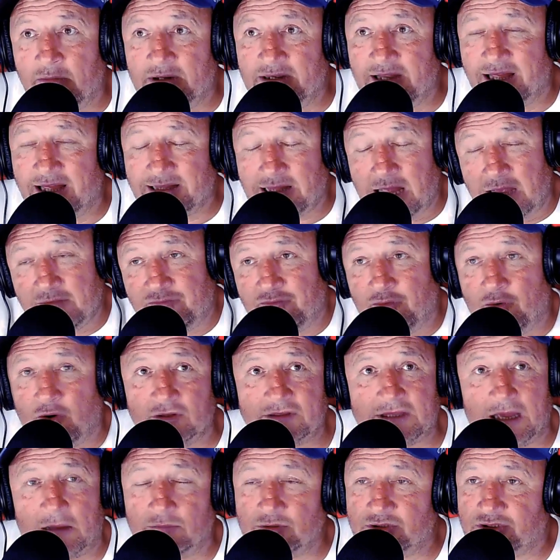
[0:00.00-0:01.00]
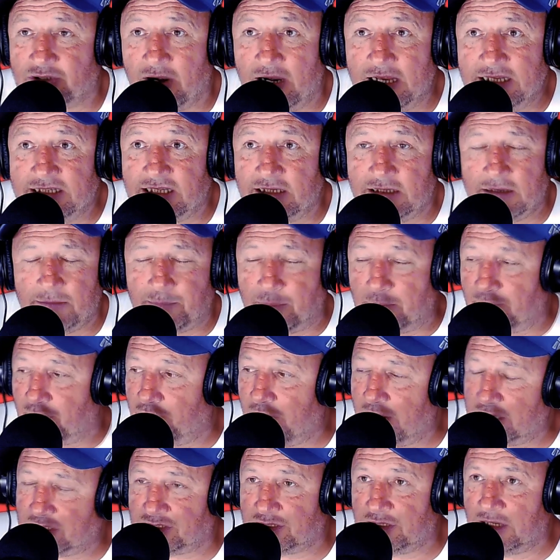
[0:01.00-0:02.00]
and that I thought that was great, and the
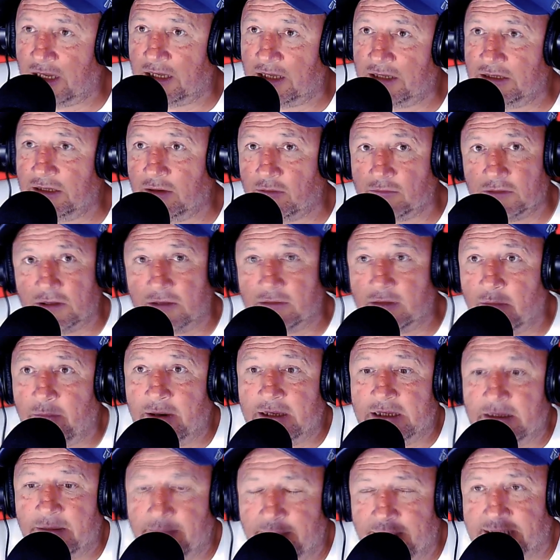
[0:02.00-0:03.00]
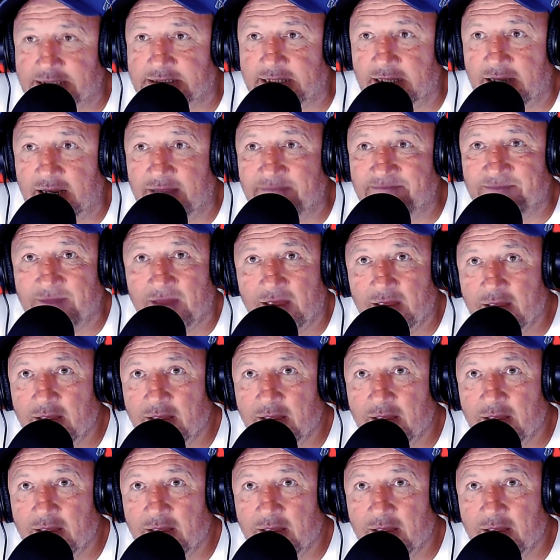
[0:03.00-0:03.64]
professional, you know, the, the way you mixed it in.